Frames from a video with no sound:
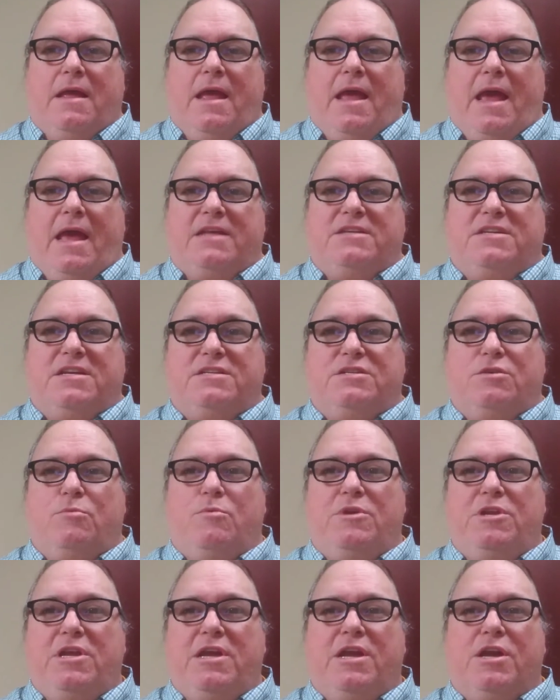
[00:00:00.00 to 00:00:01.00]
And he says,
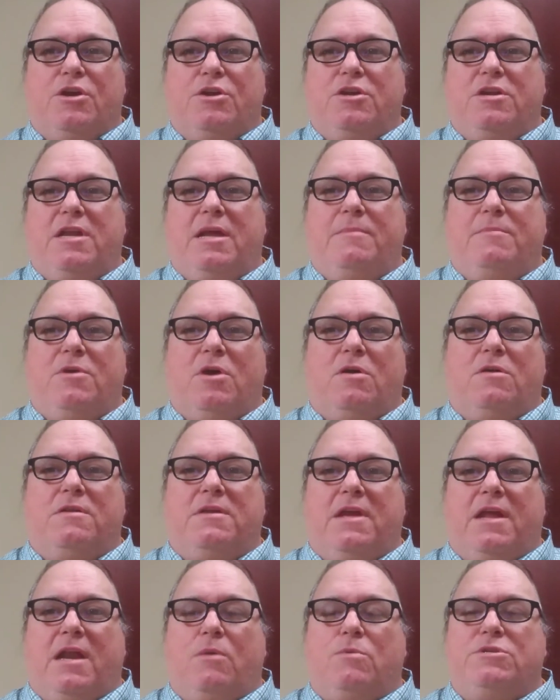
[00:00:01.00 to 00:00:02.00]
when you hear your name called
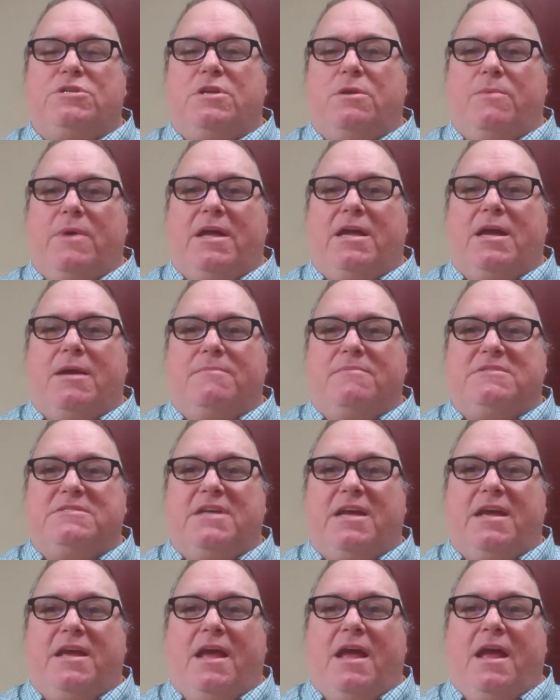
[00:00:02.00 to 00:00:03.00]
again, I want you to wake up and
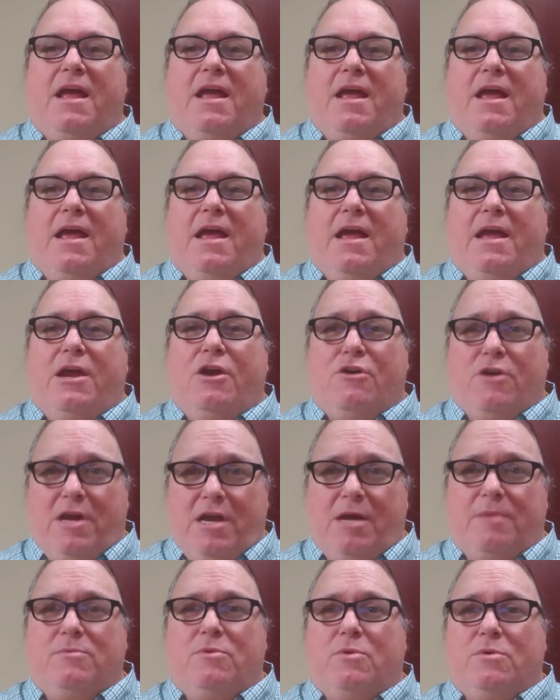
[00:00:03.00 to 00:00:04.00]
say, here I
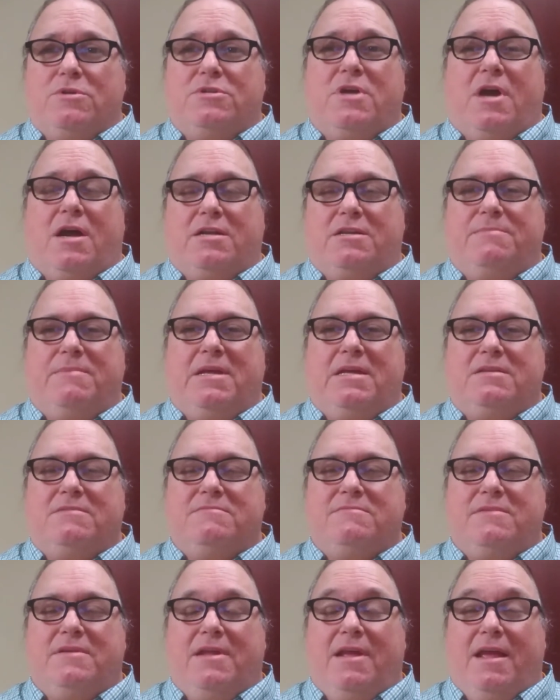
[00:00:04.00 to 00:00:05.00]
am, Lord, talk to me.
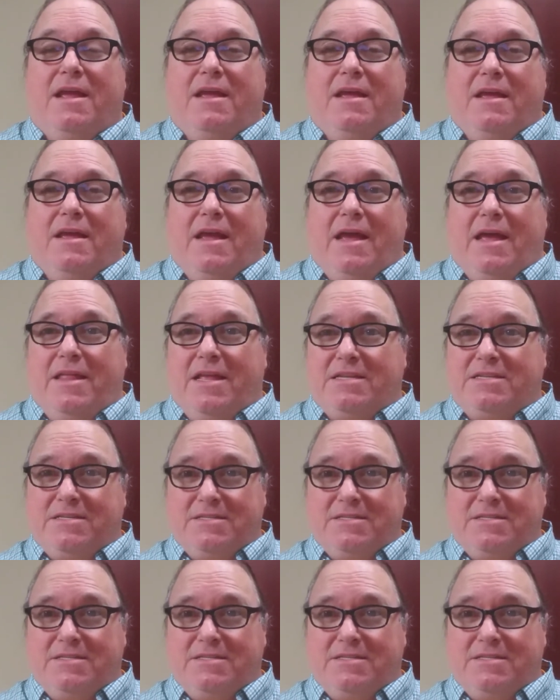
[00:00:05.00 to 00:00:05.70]
And that's